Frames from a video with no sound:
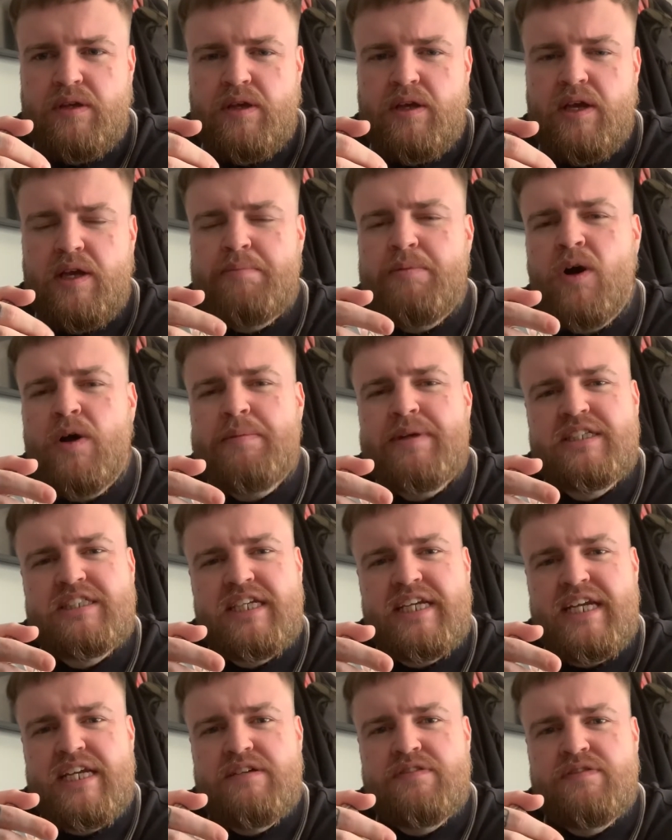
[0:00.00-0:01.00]
It might be
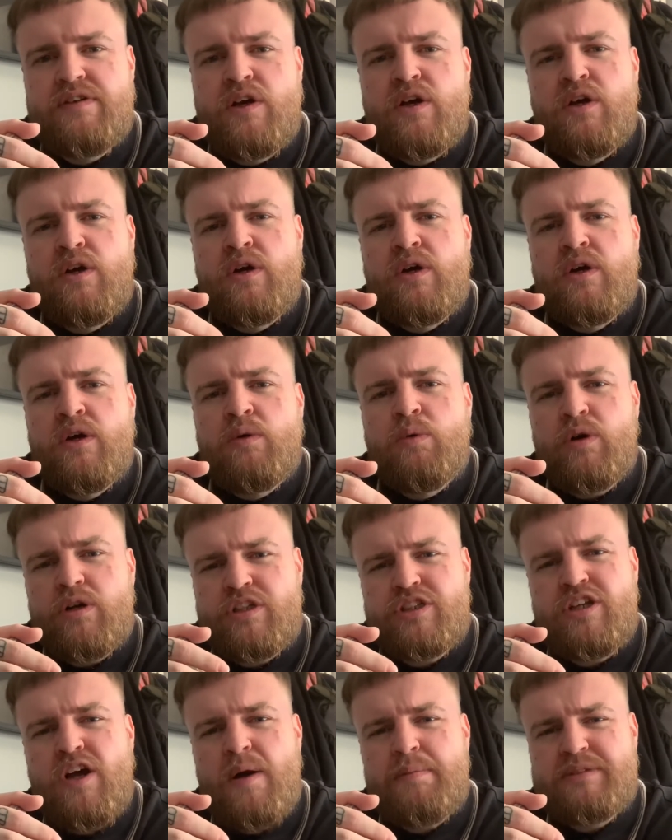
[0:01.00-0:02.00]
teeth. What
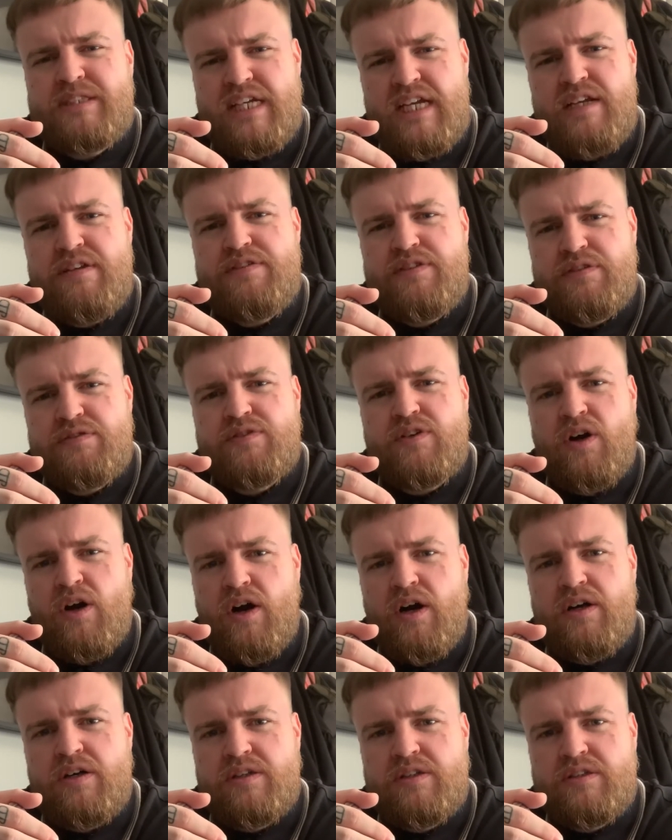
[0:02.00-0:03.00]
sharp teeth you've
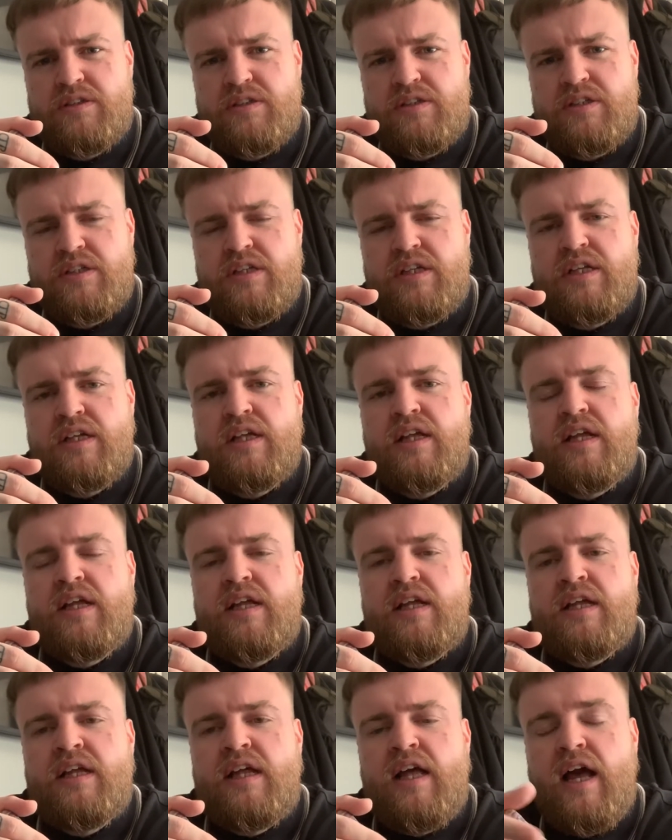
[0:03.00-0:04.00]
got.
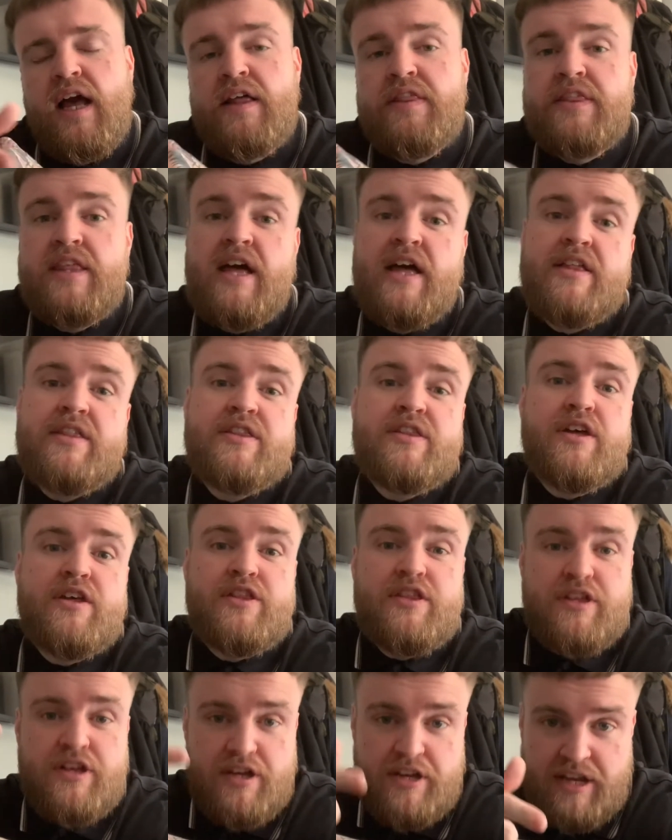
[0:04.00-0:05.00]
And then
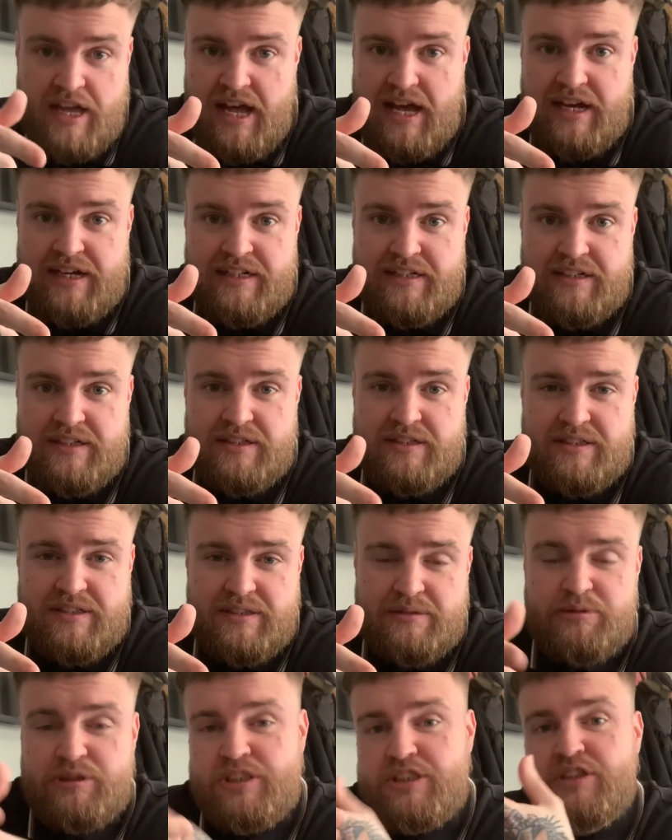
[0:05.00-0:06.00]
the nan,
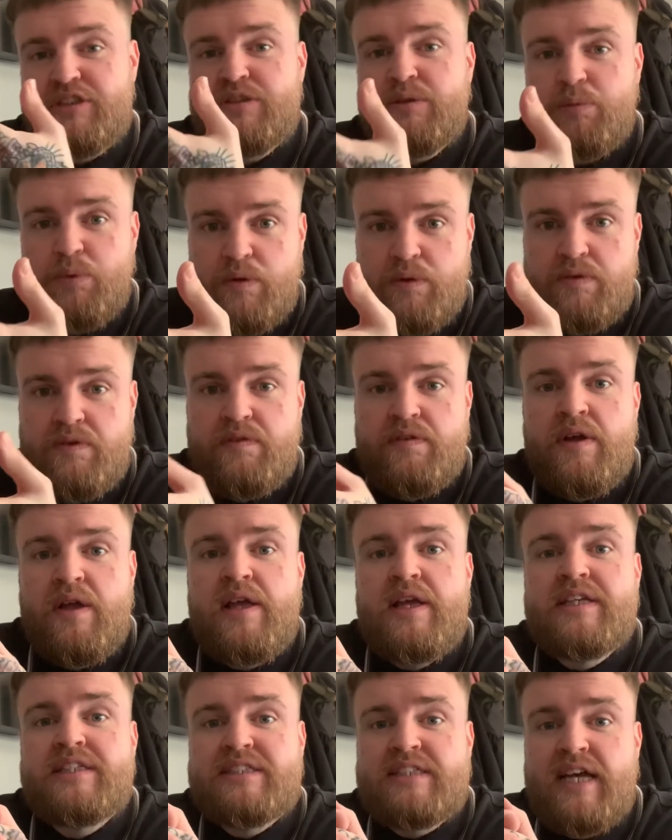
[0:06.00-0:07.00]
which is the wolf,
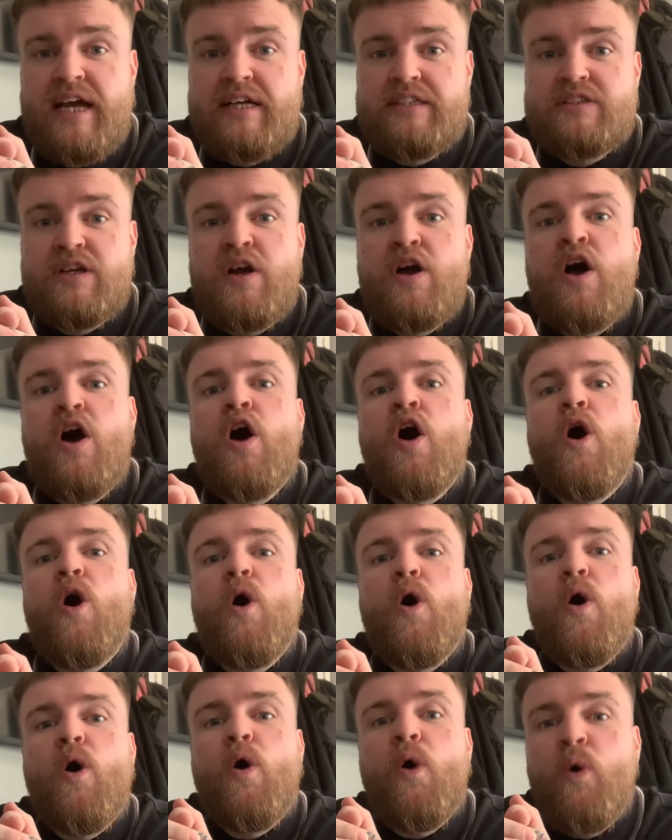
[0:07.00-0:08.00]
says,
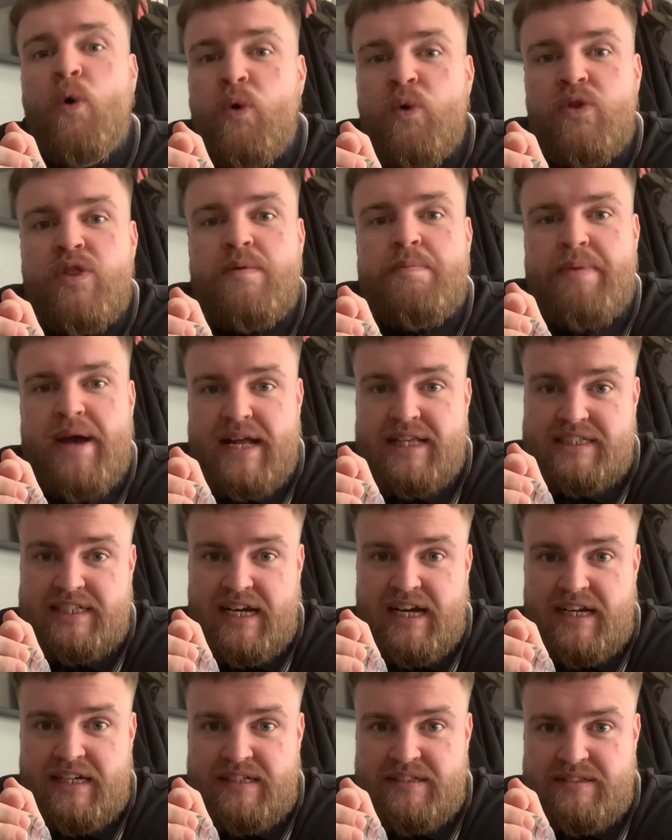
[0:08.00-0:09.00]
"All the
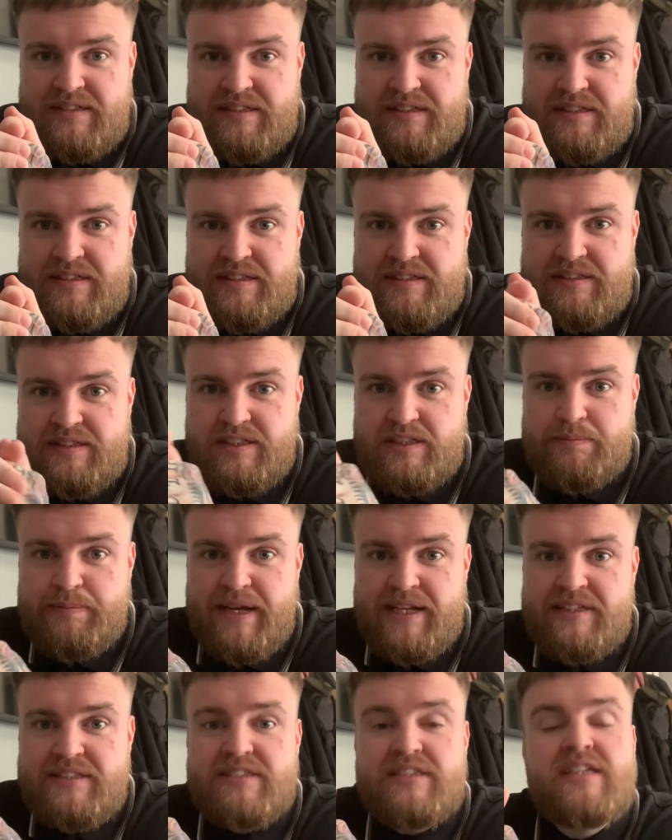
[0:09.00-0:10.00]
better,"
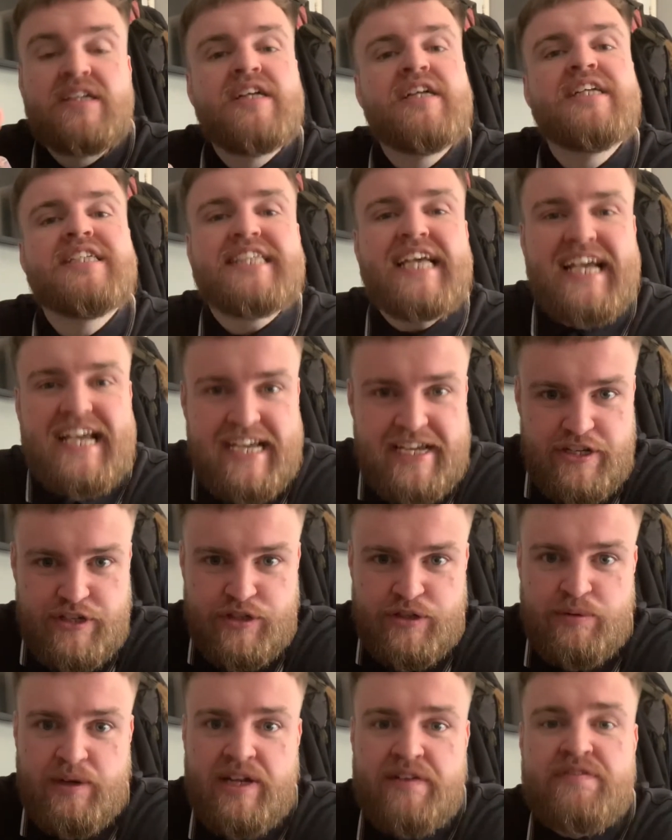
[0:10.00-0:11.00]
suspense, "to eat
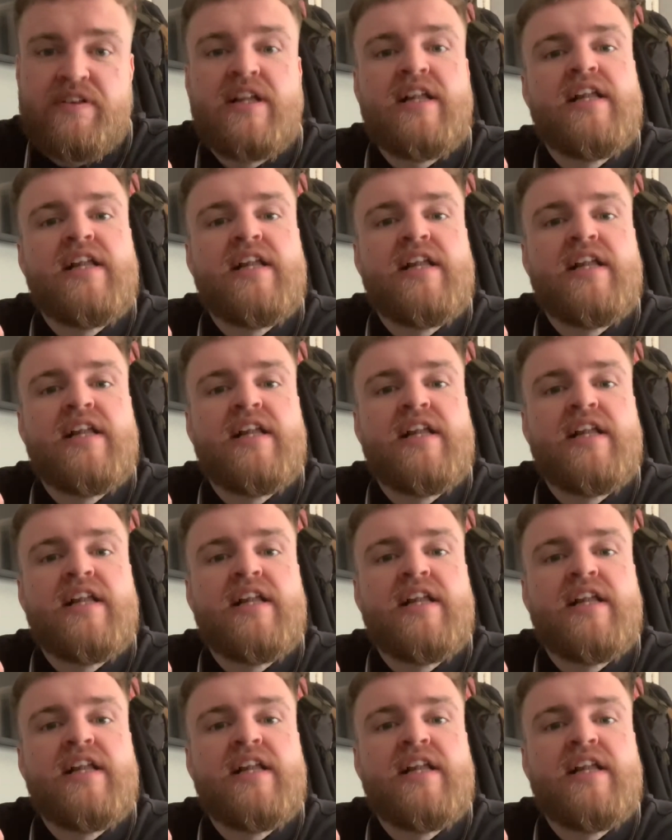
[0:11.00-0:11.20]
you with."